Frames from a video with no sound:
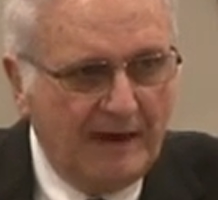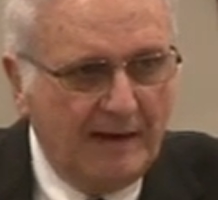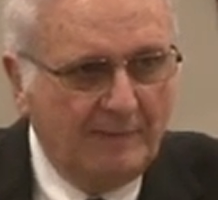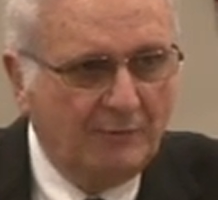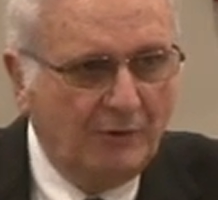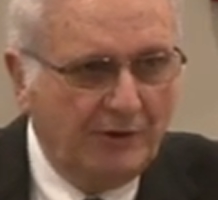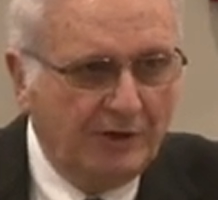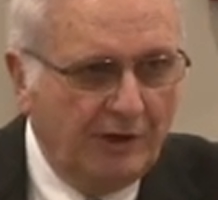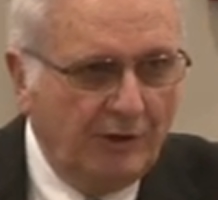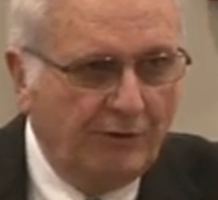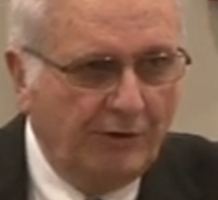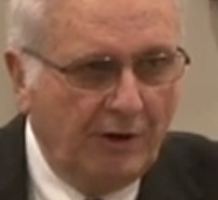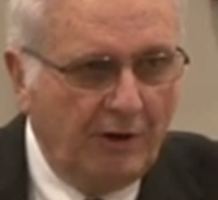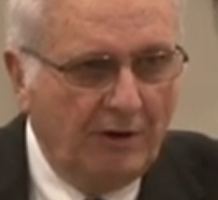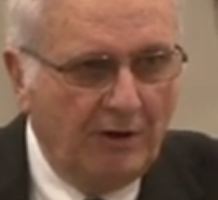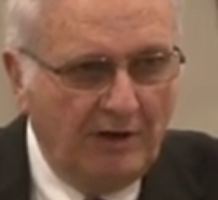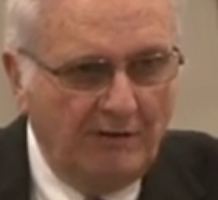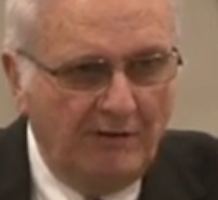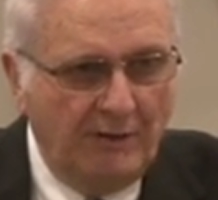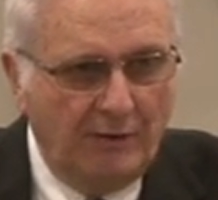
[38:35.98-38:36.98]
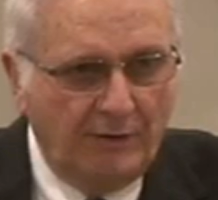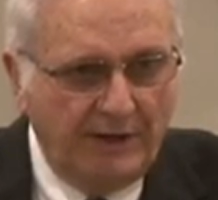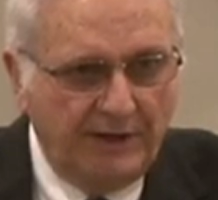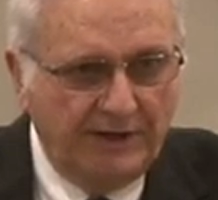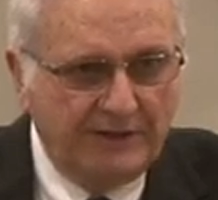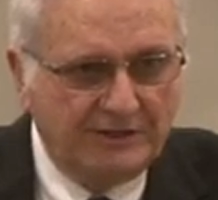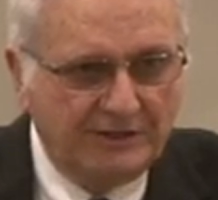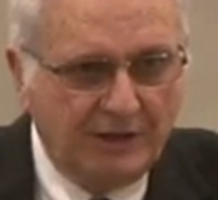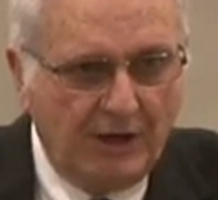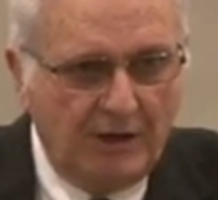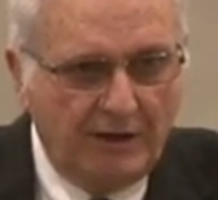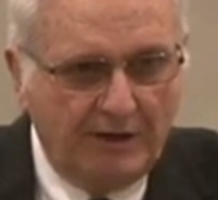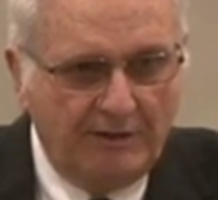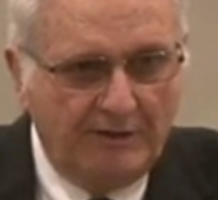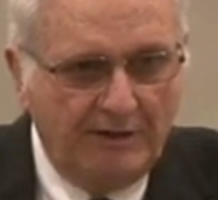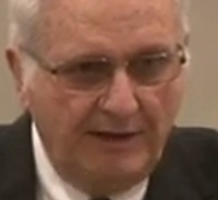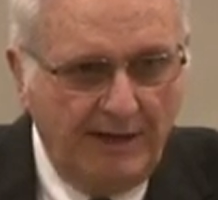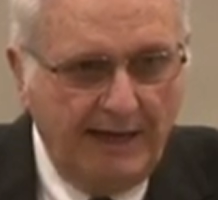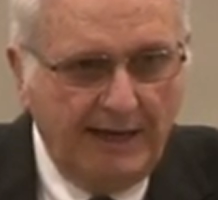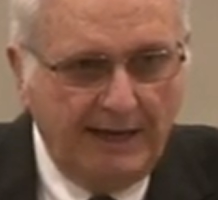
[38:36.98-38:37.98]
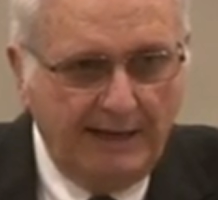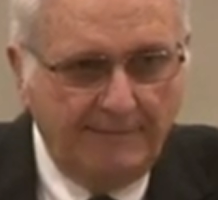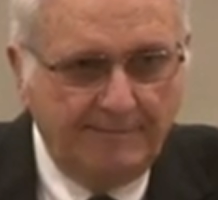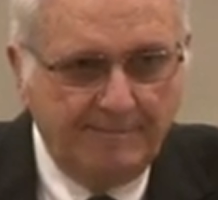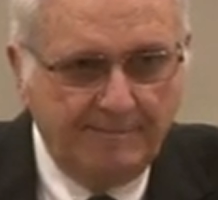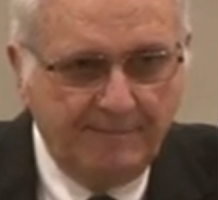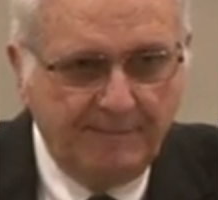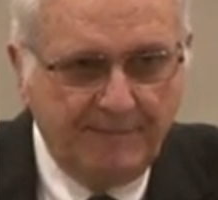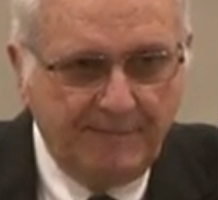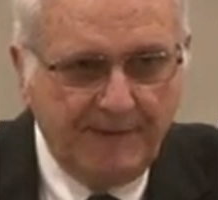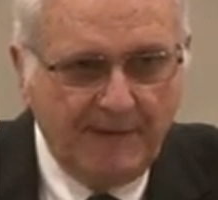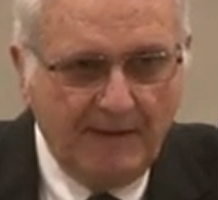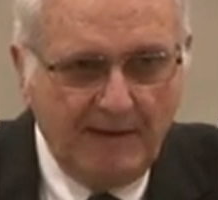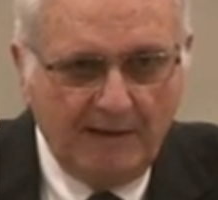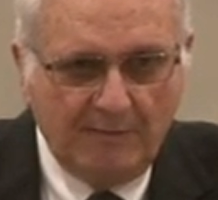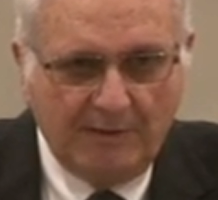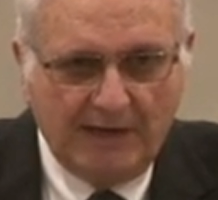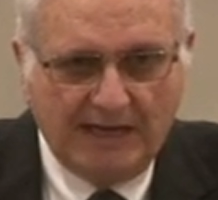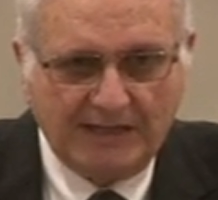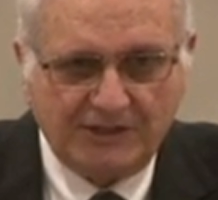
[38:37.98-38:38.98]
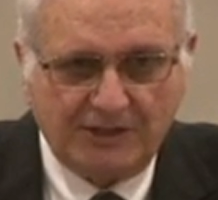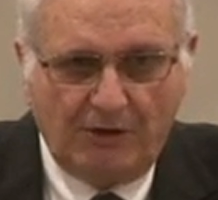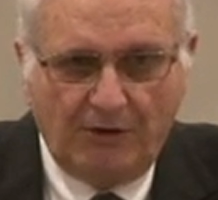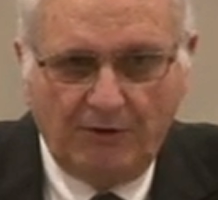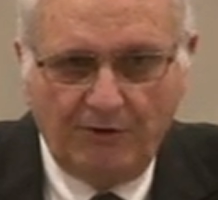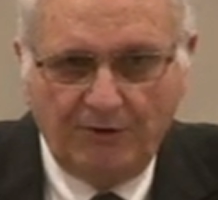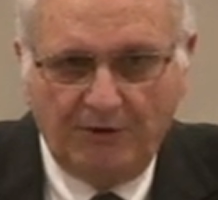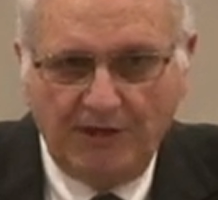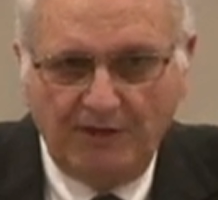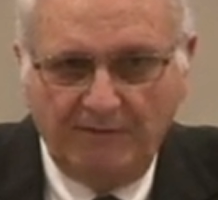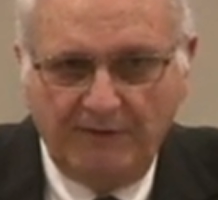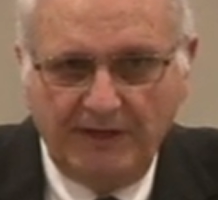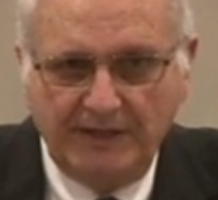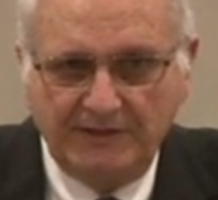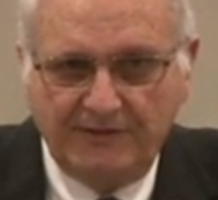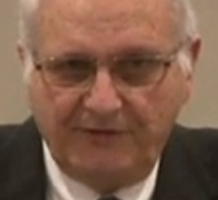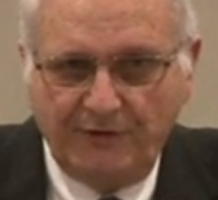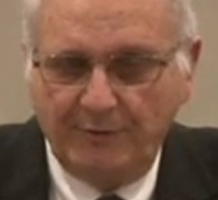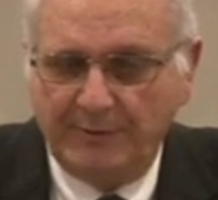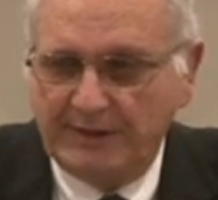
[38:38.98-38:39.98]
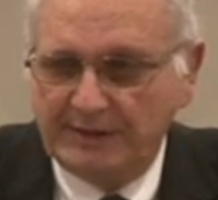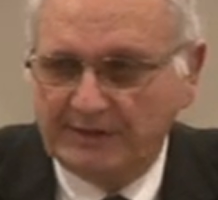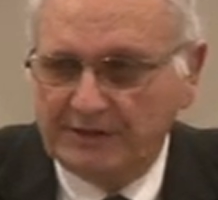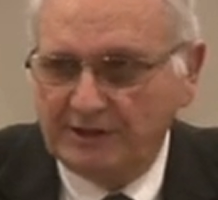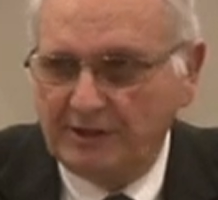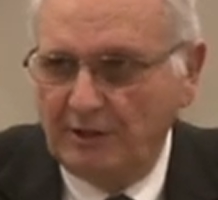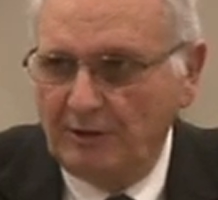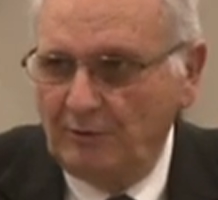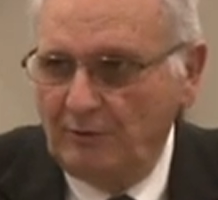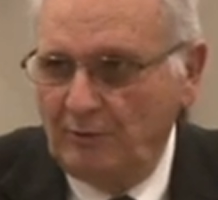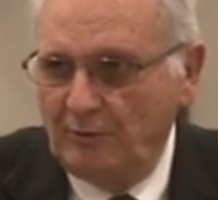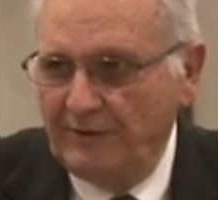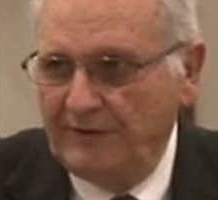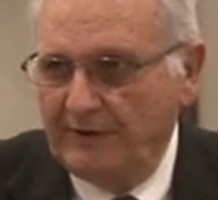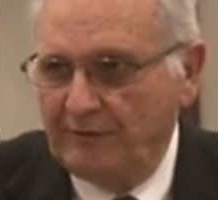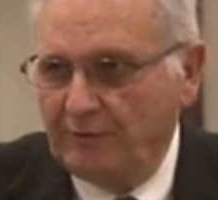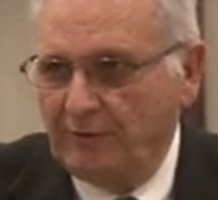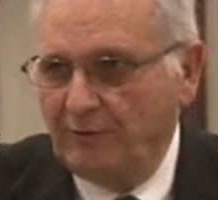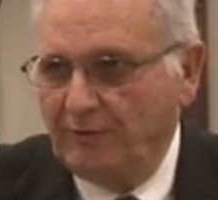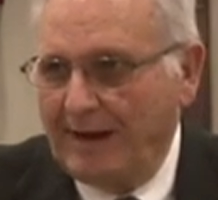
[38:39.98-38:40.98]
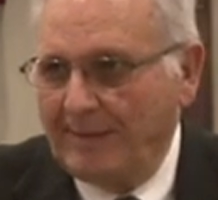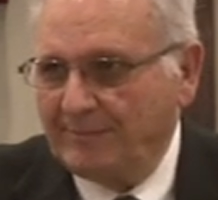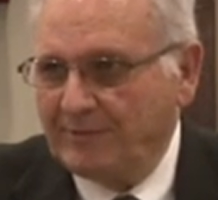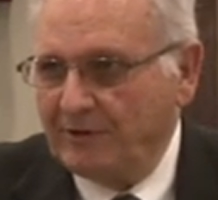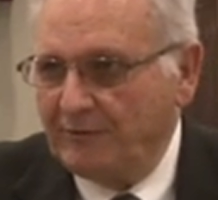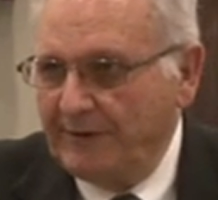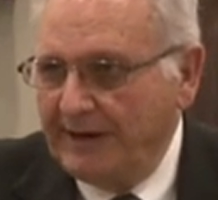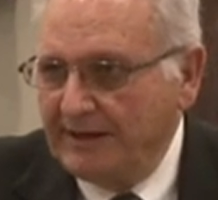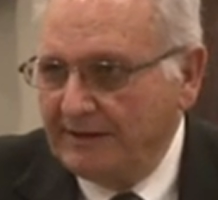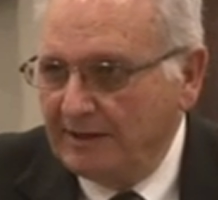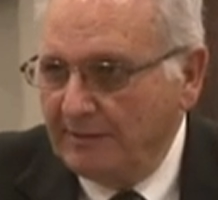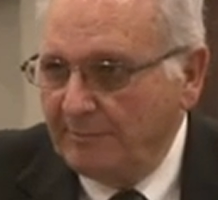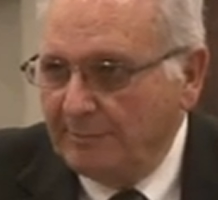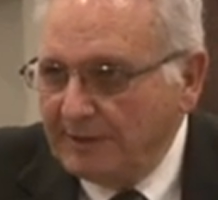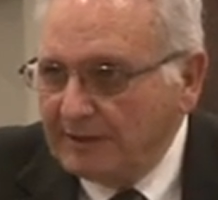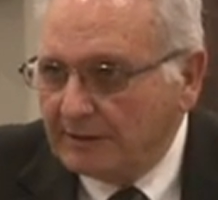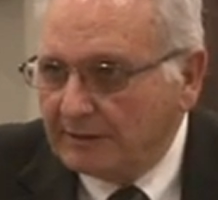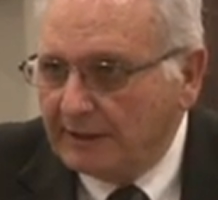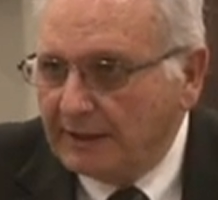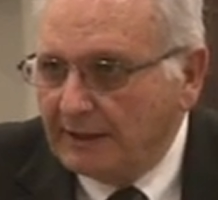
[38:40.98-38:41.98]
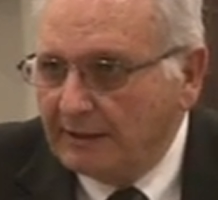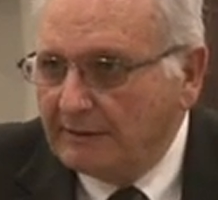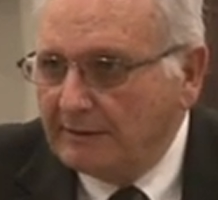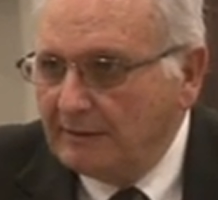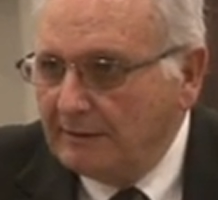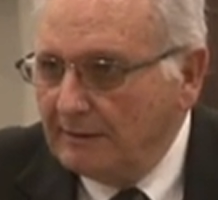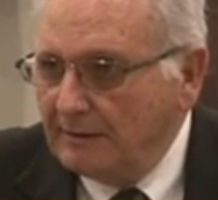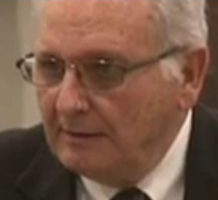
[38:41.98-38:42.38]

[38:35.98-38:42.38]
I'm going to go to early voting. It started today, but I saw on TV a few minutes ago where they were wrapped around a building.